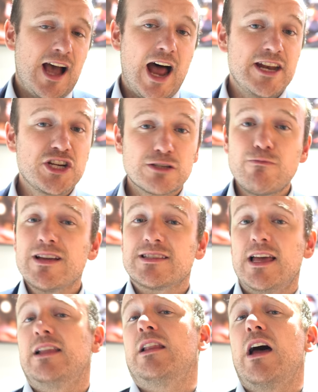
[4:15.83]
And it just makes
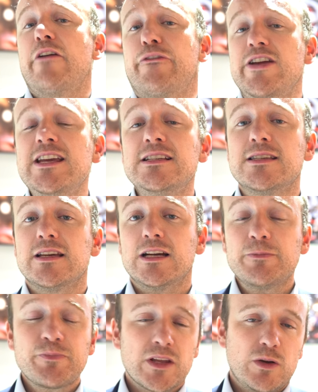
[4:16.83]
their life
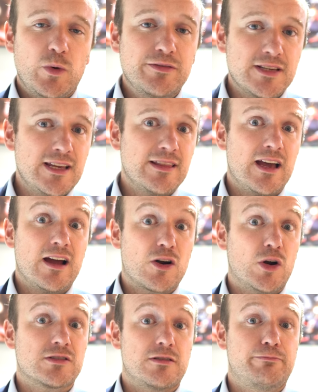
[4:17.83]
easier. We've seen that
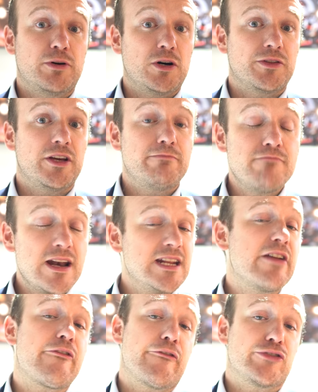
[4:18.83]
across the board, that many
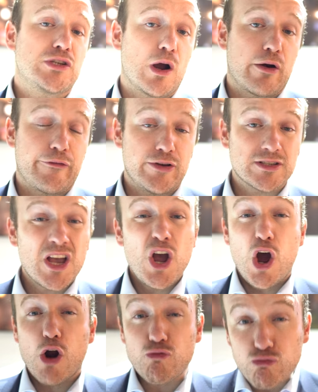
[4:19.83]
different photographers
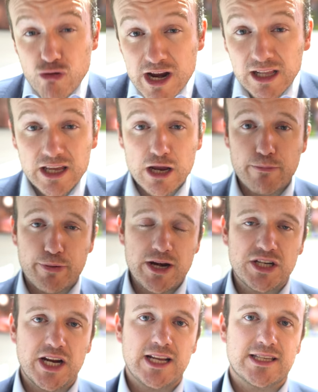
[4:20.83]
are really
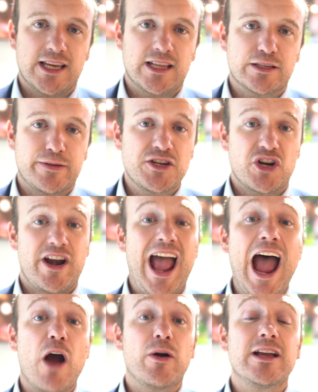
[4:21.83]
appreciating this feature and
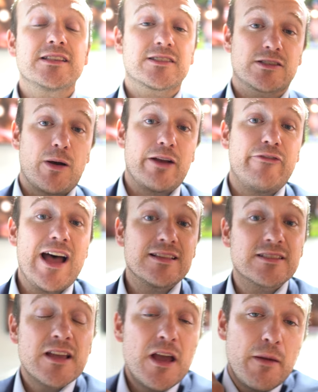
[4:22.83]
how it's so
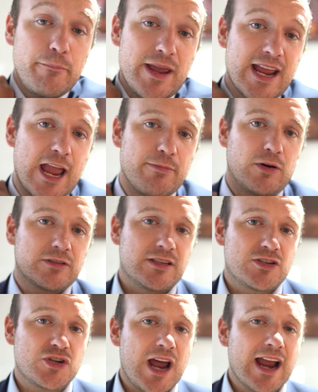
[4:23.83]
advanced, being able
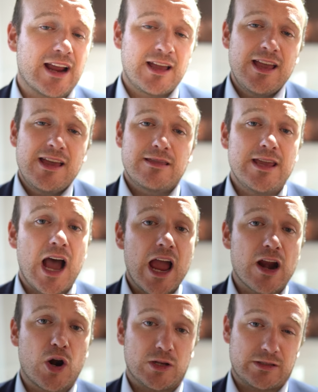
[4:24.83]
to track the eye
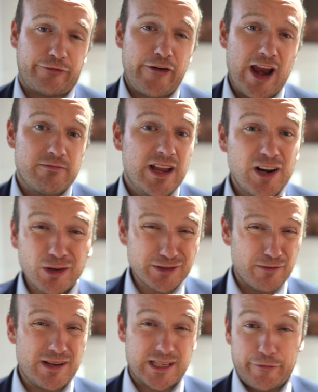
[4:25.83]
across the frame. It
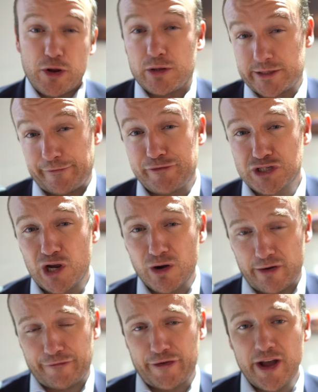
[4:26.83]
also means if you as a
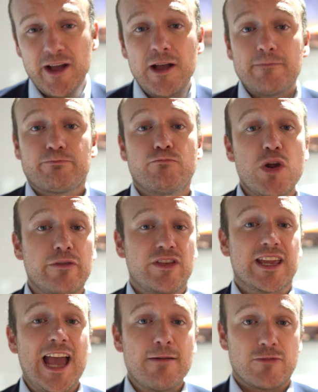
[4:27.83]
photographer move
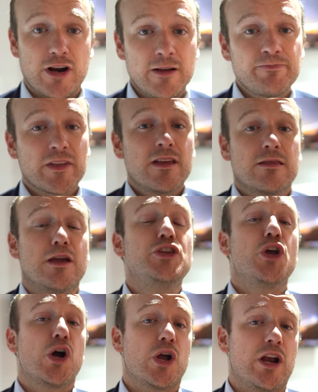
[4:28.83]
the camera,
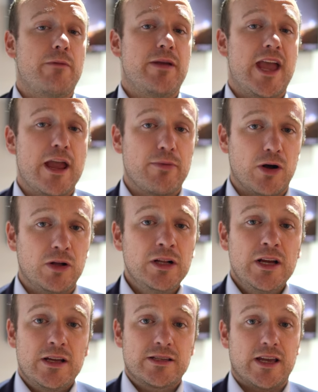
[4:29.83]
that you're going to be able
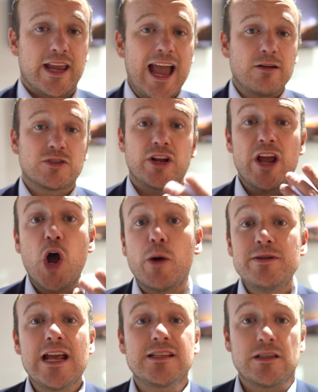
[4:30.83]
to count on it
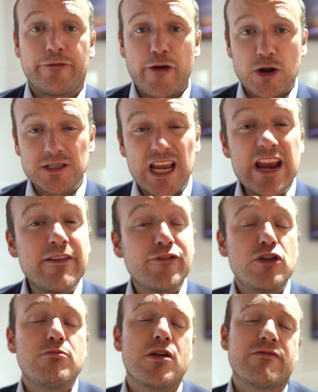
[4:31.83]
updating the focus, even if
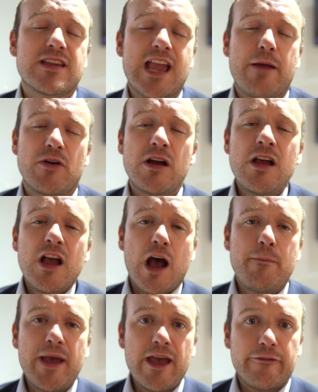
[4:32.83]
you move the camera
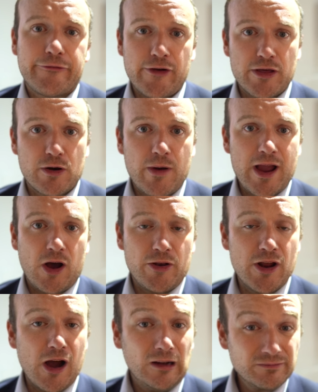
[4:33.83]
a bit further away or
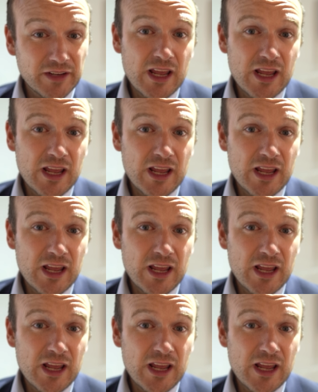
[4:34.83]
not.